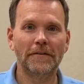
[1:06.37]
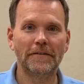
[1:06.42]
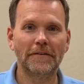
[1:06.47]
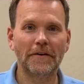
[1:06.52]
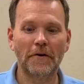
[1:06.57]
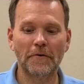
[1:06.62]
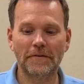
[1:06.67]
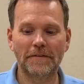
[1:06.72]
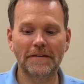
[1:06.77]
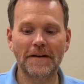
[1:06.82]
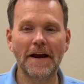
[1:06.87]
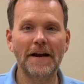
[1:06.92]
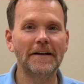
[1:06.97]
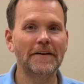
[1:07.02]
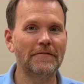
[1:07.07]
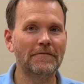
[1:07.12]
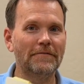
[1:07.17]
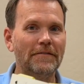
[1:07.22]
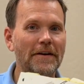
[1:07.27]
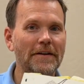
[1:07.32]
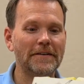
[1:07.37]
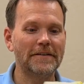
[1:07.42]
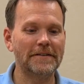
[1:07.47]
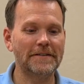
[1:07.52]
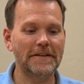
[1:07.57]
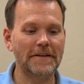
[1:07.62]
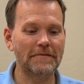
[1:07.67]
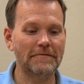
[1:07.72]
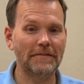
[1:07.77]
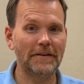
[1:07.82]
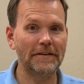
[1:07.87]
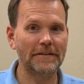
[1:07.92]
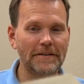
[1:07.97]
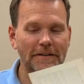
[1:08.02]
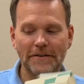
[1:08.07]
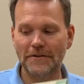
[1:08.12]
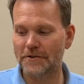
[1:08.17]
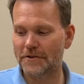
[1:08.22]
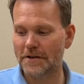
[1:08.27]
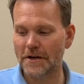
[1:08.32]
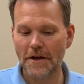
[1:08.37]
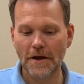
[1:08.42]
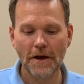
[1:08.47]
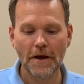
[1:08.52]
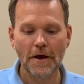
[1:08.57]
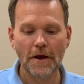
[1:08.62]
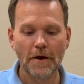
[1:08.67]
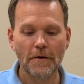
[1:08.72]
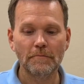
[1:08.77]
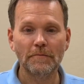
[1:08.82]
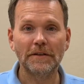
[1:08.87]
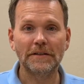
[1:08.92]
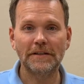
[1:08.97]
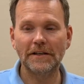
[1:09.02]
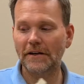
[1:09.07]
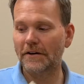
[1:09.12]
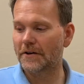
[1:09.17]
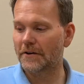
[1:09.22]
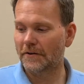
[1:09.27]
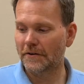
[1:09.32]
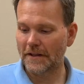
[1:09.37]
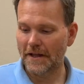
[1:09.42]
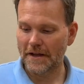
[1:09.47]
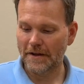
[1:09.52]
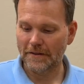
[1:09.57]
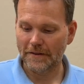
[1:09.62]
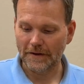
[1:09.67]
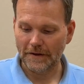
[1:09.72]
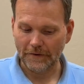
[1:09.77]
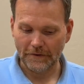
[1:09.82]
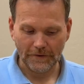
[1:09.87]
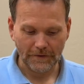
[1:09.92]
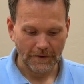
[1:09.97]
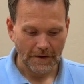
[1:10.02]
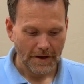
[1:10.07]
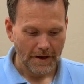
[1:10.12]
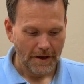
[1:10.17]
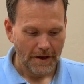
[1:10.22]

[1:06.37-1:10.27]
So it's kind of fun to see vintage material like this.